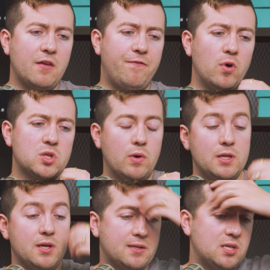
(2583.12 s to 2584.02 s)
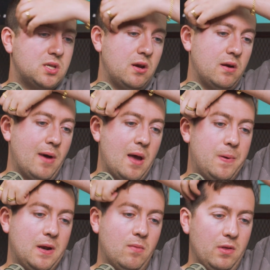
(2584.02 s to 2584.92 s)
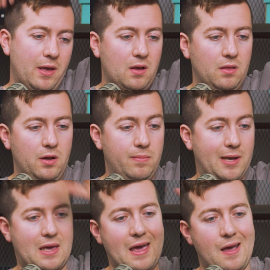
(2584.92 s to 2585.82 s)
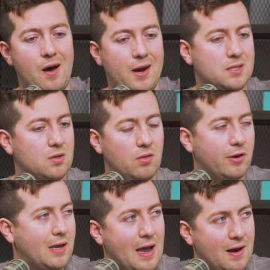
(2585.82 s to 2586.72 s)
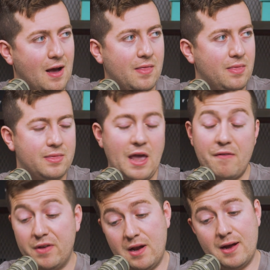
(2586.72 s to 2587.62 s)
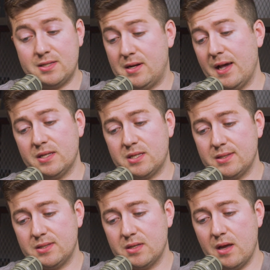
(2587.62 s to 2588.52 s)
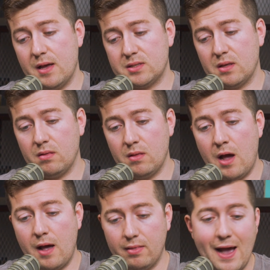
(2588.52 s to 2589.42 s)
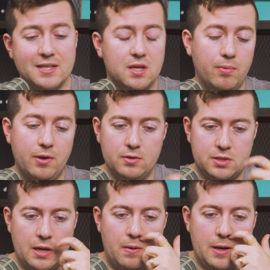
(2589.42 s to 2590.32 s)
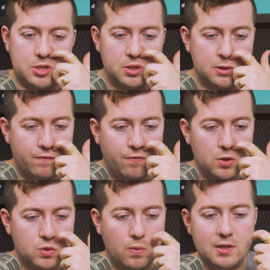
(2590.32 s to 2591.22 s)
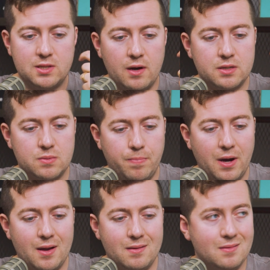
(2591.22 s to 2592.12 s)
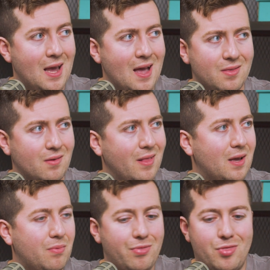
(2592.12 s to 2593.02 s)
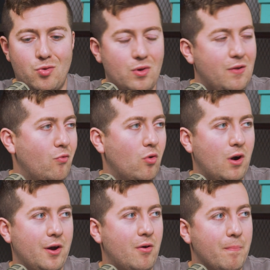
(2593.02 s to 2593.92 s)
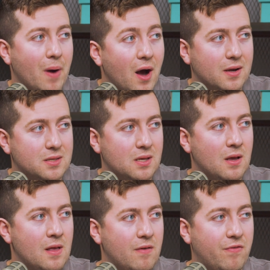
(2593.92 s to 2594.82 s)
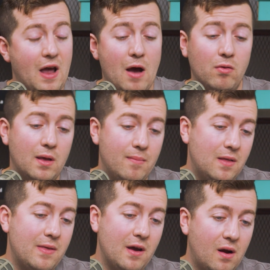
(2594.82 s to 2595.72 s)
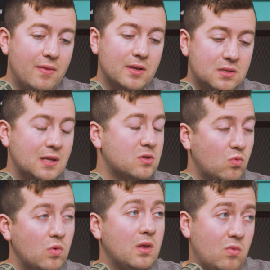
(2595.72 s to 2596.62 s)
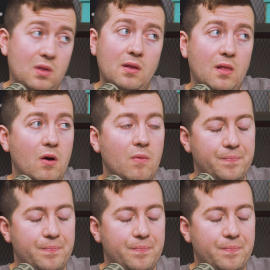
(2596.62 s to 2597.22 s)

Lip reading: the 420 dunks this year, in my opinion, were like a little bit chaotic to look at. Definitely not as nice as the last couple of years iterations of 420 dunks. But yeah, they're like $300-400 for how limited they are. That's really, really low.